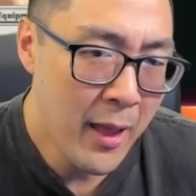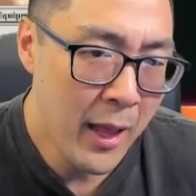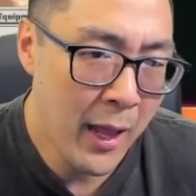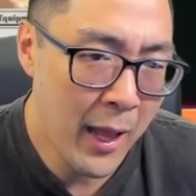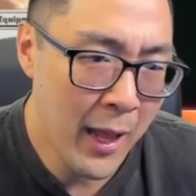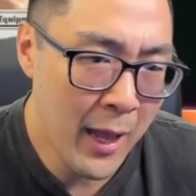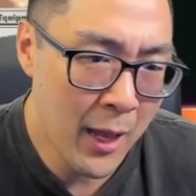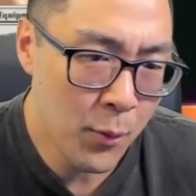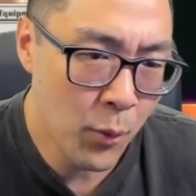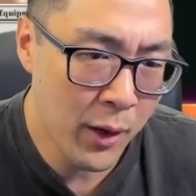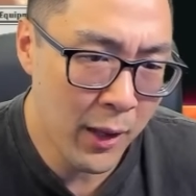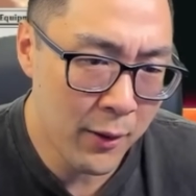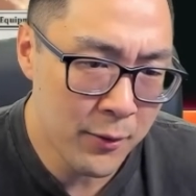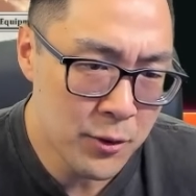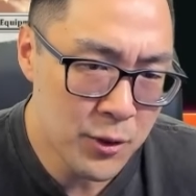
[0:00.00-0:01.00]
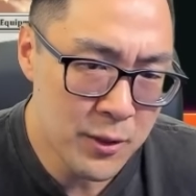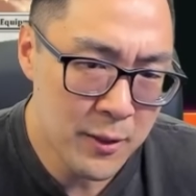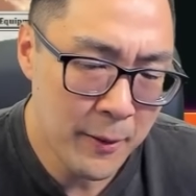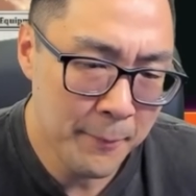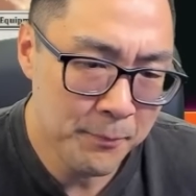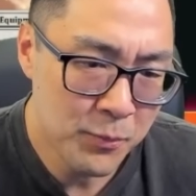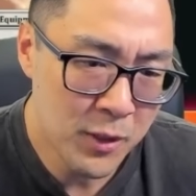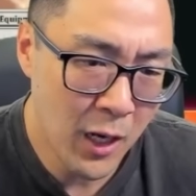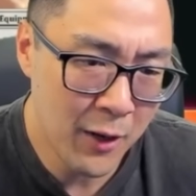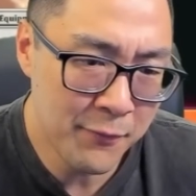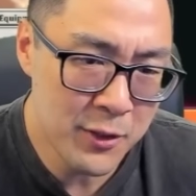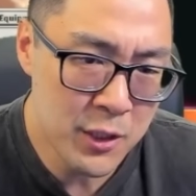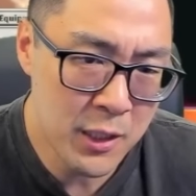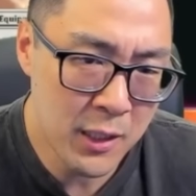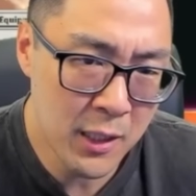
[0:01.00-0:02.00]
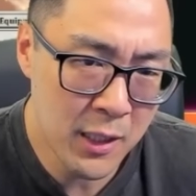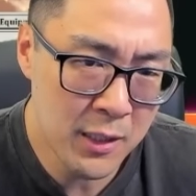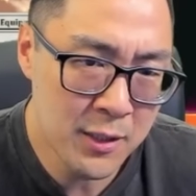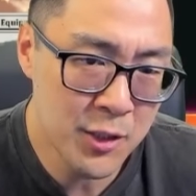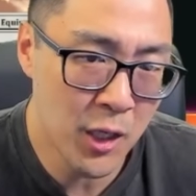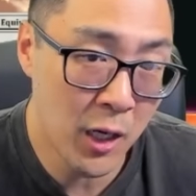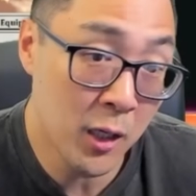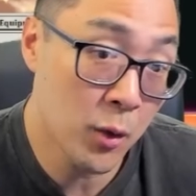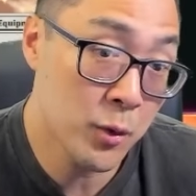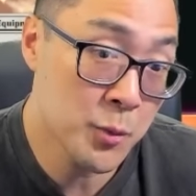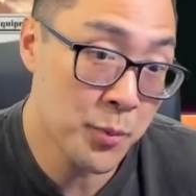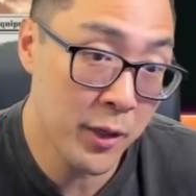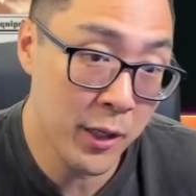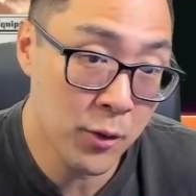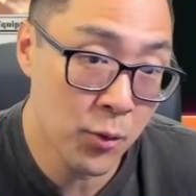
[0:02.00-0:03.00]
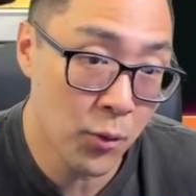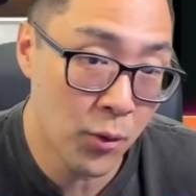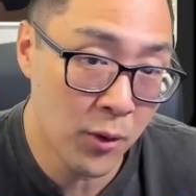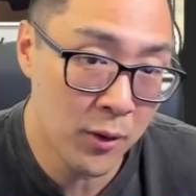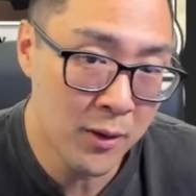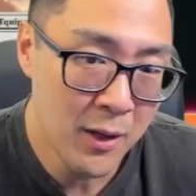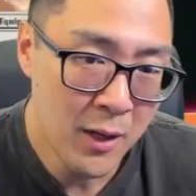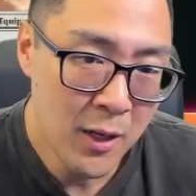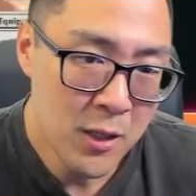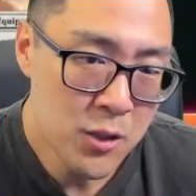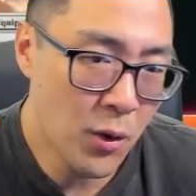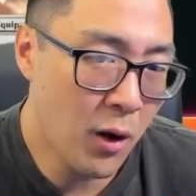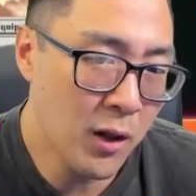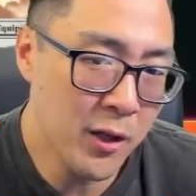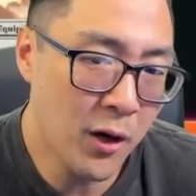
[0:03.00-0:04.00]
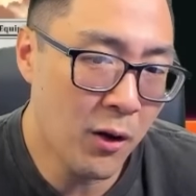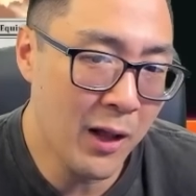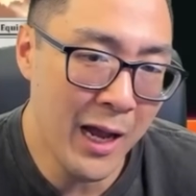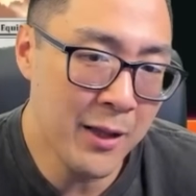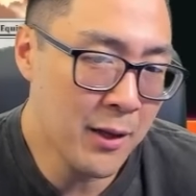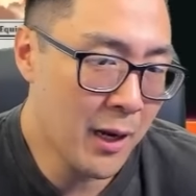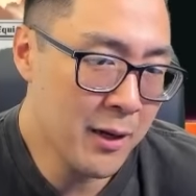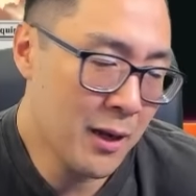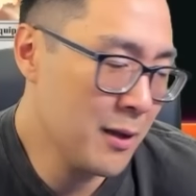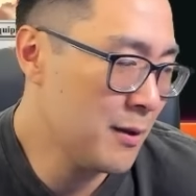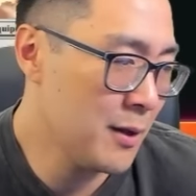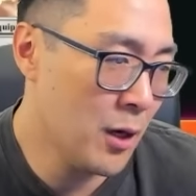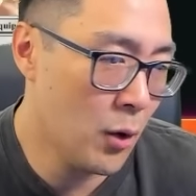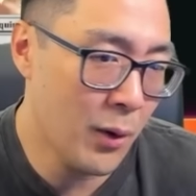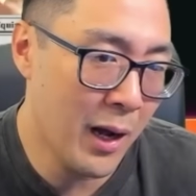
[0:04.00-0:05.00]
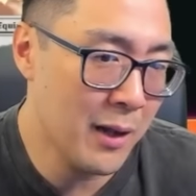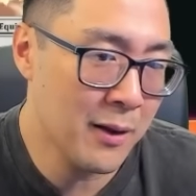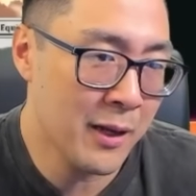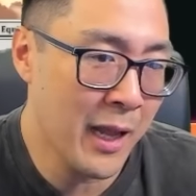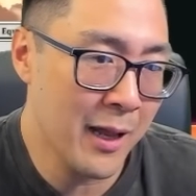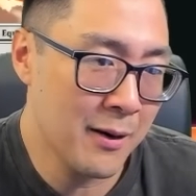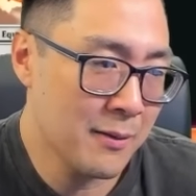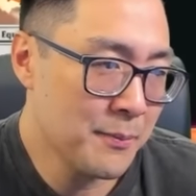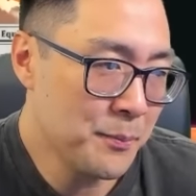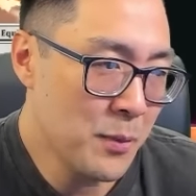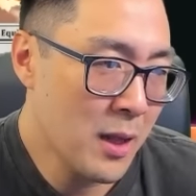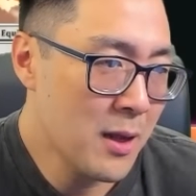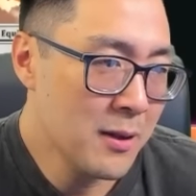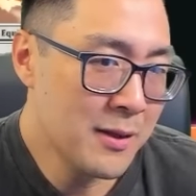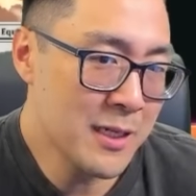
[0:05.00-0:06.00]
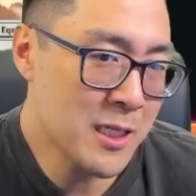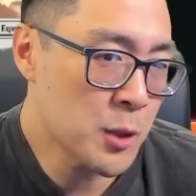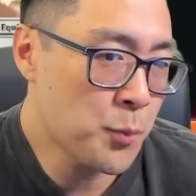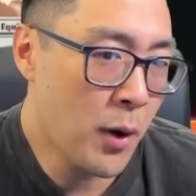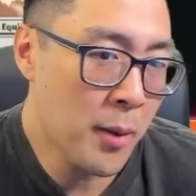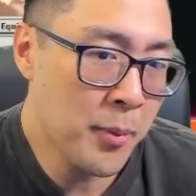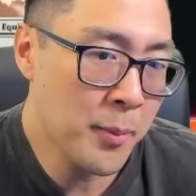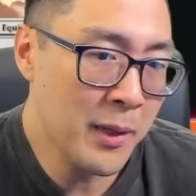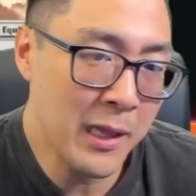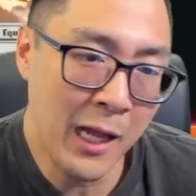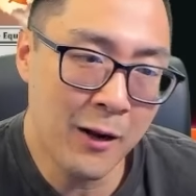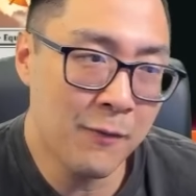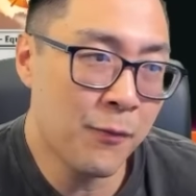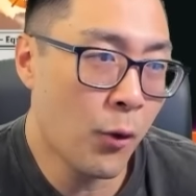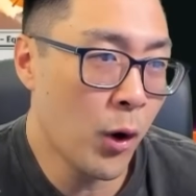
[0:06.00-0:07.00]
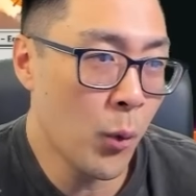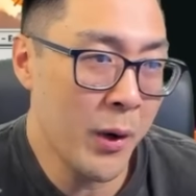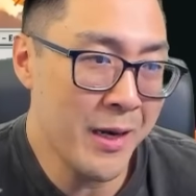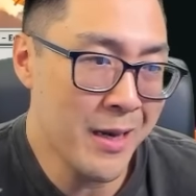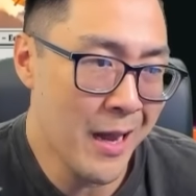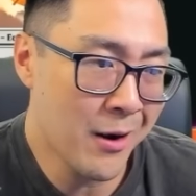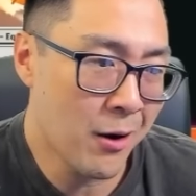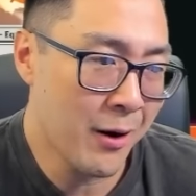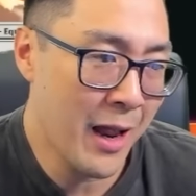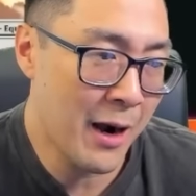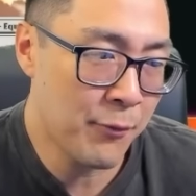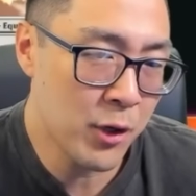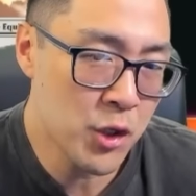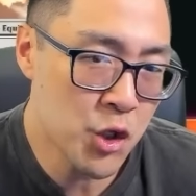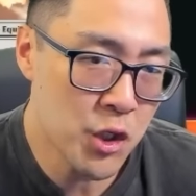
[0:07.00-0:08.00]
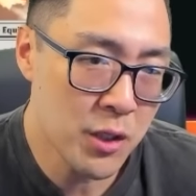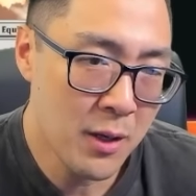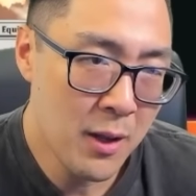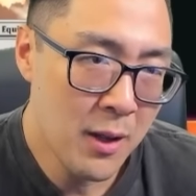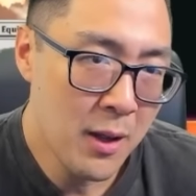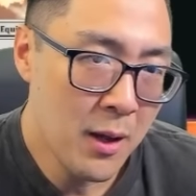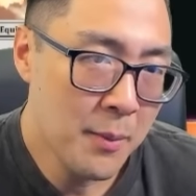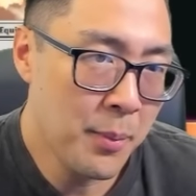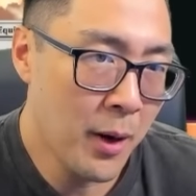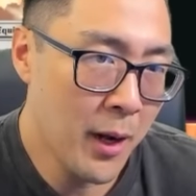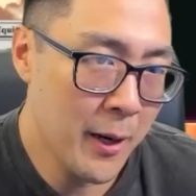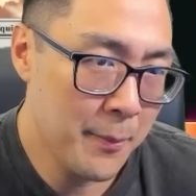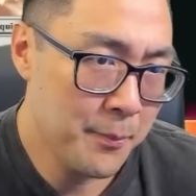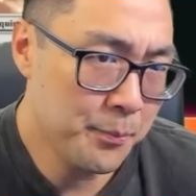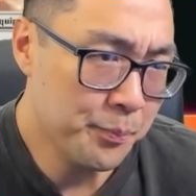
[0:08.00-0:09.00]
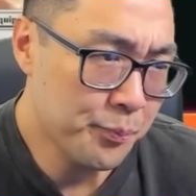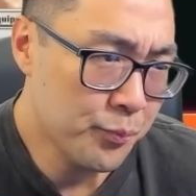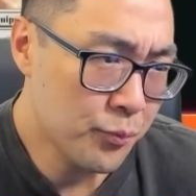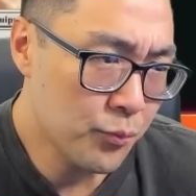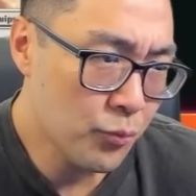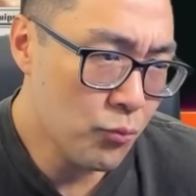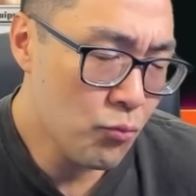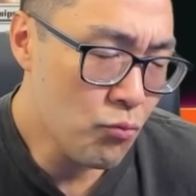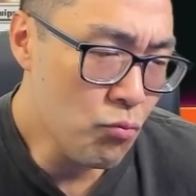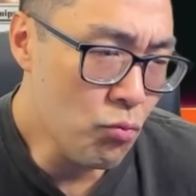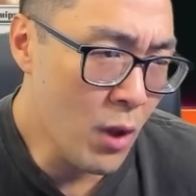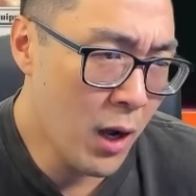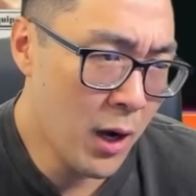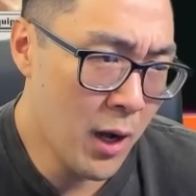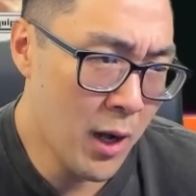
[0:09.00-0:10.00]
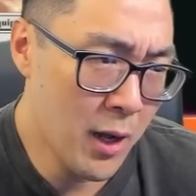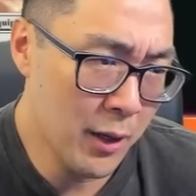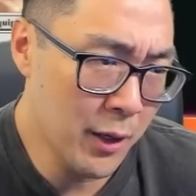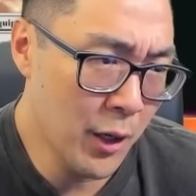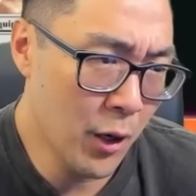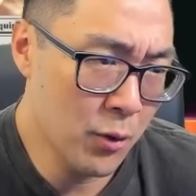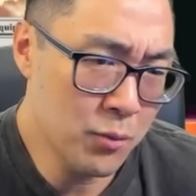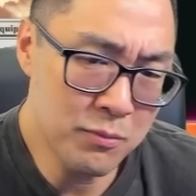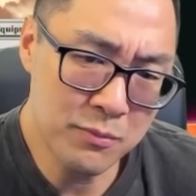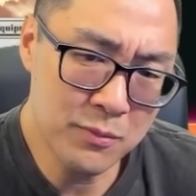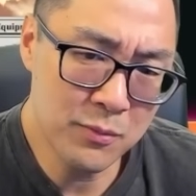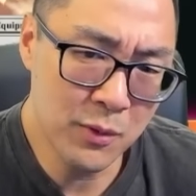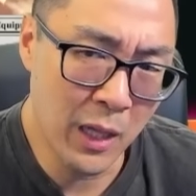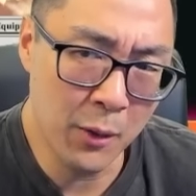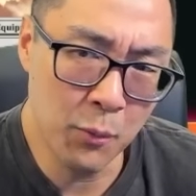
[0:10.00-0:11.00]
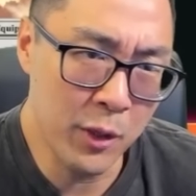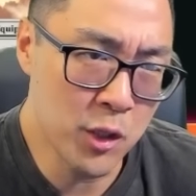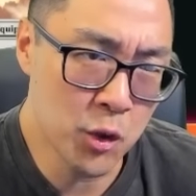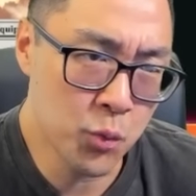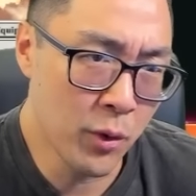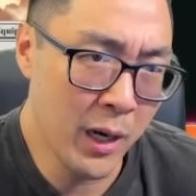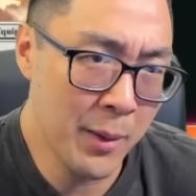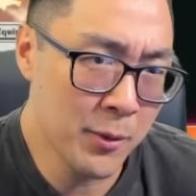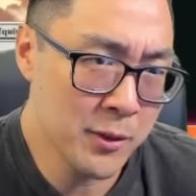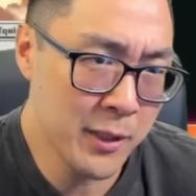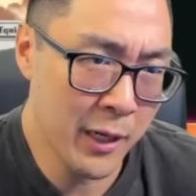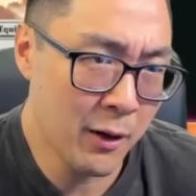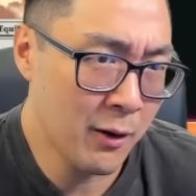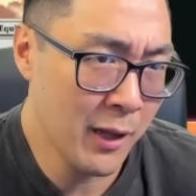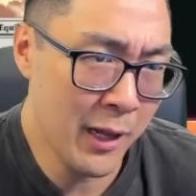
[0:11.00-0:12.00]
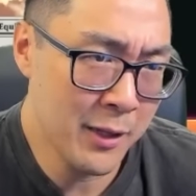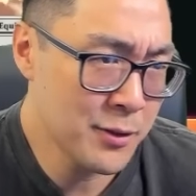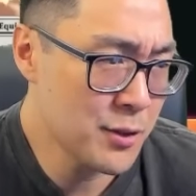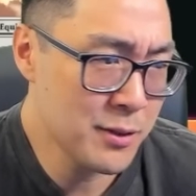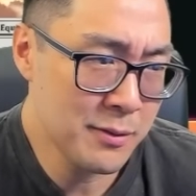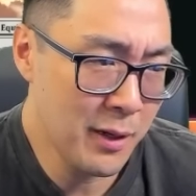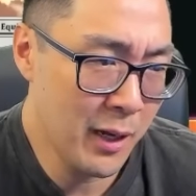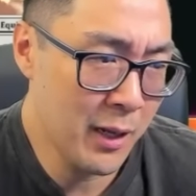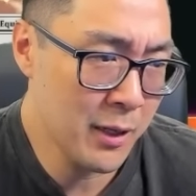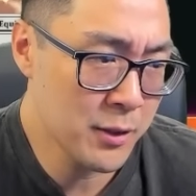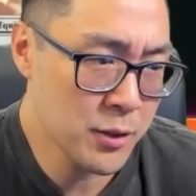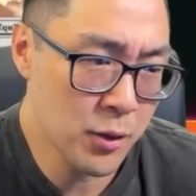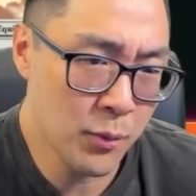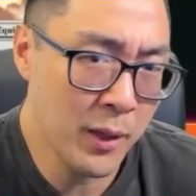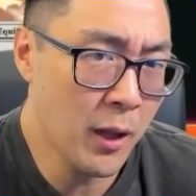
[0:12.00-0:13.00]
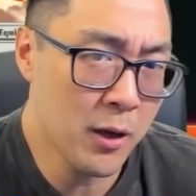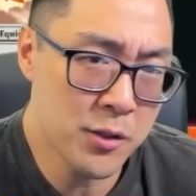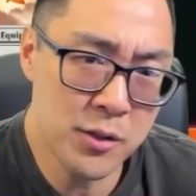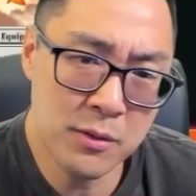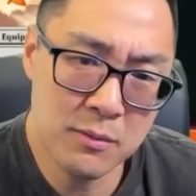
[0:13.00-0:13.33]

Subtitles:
And what else? Toph is good. Sokka was pretty cool. So all in all, I you know, again, this is probably like a 4-win deck on average, but you know, like we just weren't able to hit our lands, and so we lost.